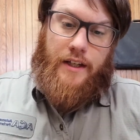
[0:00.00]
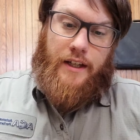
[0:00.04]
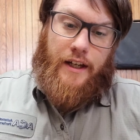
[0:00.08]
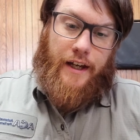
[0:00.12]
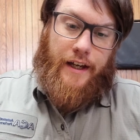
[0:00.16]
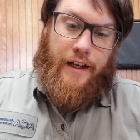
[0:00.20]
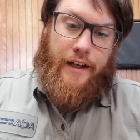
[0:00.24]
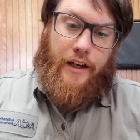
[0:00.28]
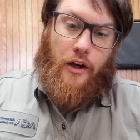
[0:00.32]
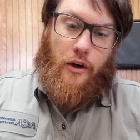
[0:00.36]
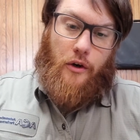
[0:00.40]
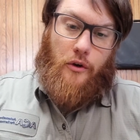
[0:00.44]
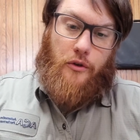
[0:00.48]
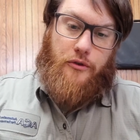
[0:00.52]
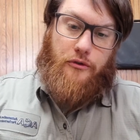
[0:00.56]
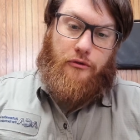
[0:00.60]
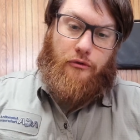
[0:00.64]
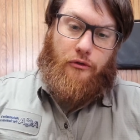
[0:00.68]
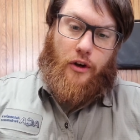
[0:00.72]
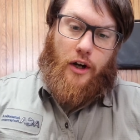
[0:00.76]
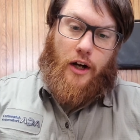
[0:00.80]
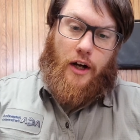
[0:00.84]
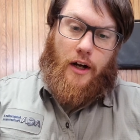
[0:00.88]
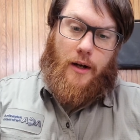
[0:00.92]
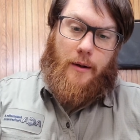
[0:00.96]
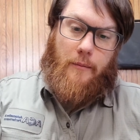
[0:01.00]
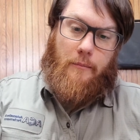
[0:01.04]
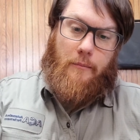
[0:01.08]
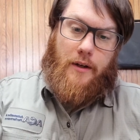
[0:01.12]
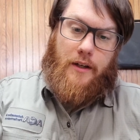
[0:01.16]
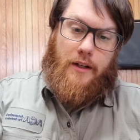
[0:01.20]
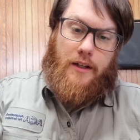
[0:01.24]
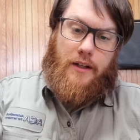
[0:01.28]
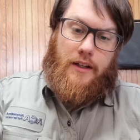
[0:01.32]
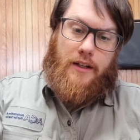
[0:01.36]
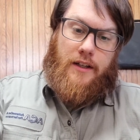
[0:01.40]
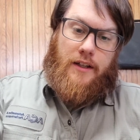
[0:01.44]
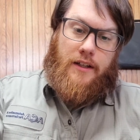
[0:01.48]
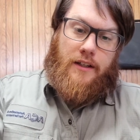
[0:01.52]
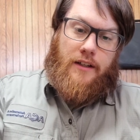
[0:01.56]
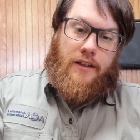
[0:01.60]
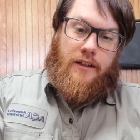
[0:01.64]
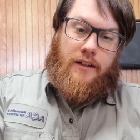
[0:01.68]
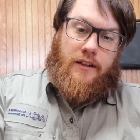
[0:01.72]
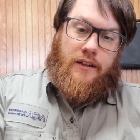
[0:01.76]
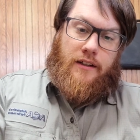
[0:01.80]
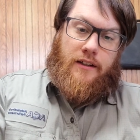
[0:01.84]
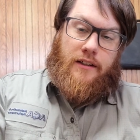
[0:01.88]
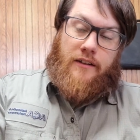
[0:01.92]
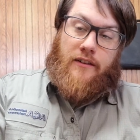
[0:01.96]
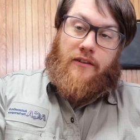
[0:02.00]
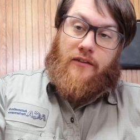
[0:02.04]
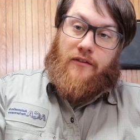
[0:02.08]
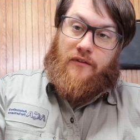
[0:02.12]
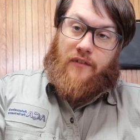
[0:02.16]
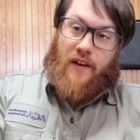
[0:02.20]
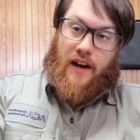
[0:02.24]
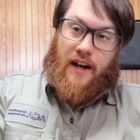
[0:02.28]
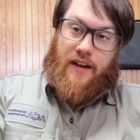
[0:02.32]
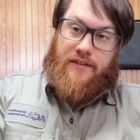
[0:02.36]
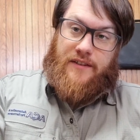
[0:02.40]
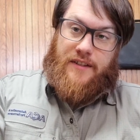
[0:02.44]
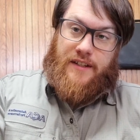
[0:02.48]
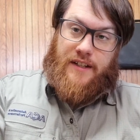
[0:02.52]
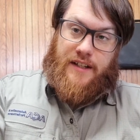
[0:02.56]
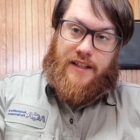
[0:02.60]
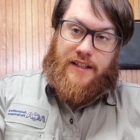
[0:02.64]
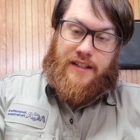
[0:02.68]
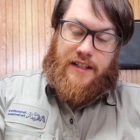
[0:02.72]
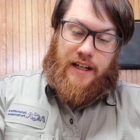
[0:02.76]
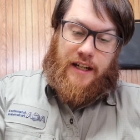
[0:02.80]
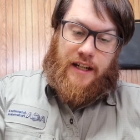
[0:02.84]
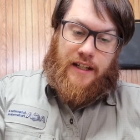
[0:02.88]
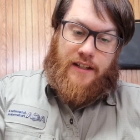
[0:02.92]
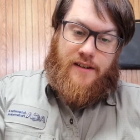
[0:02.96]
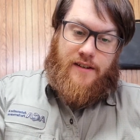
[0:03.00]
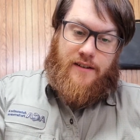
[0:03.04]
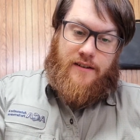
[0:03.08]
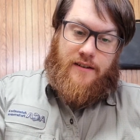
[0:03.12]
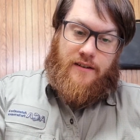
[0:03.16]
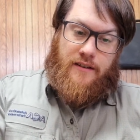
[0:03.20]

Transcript: it goes from 5 16